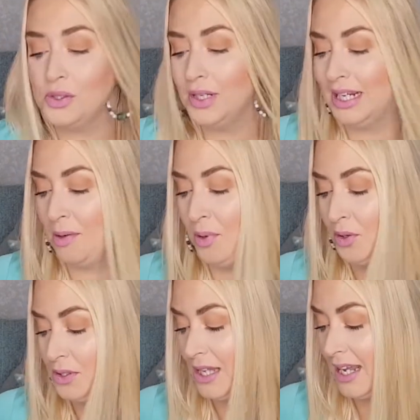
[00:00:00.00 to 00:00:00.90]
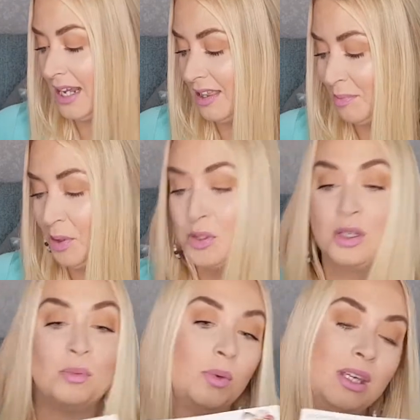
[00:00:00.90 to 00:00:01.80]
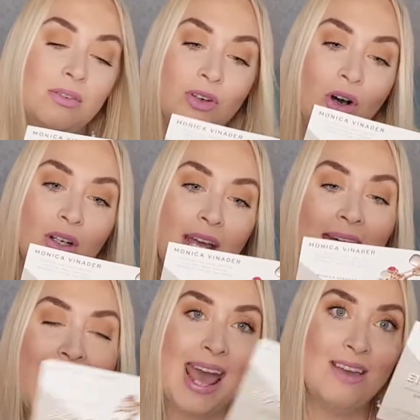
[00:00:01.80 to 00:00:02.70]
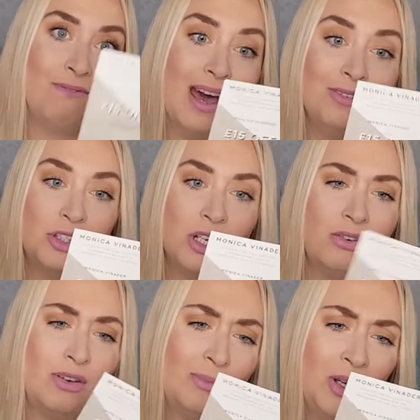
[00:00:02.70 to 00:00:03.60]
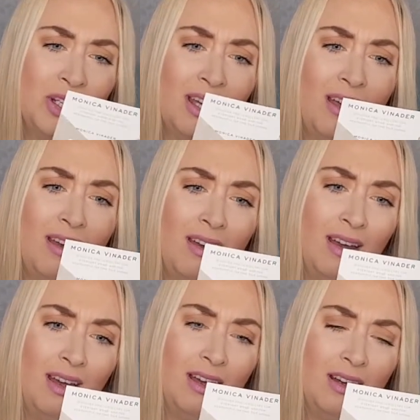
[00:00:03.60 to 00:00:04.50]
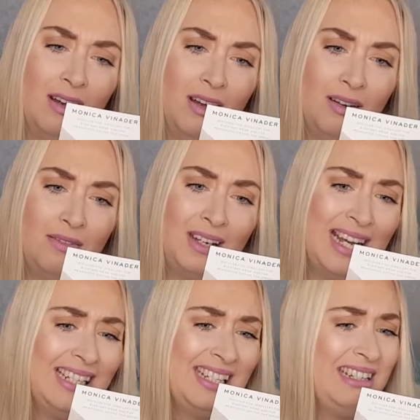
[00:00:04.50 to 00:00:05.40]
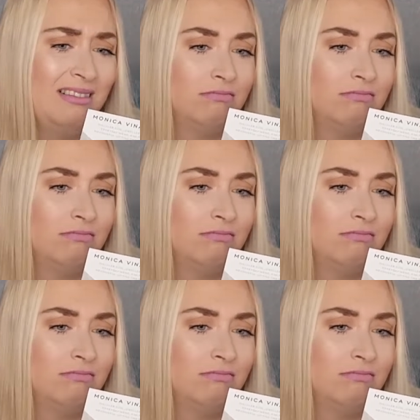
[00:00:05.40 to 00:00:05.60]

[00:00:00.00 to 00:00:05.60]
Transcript: in our box then at the bottom we have got a voucher for Monica Vinada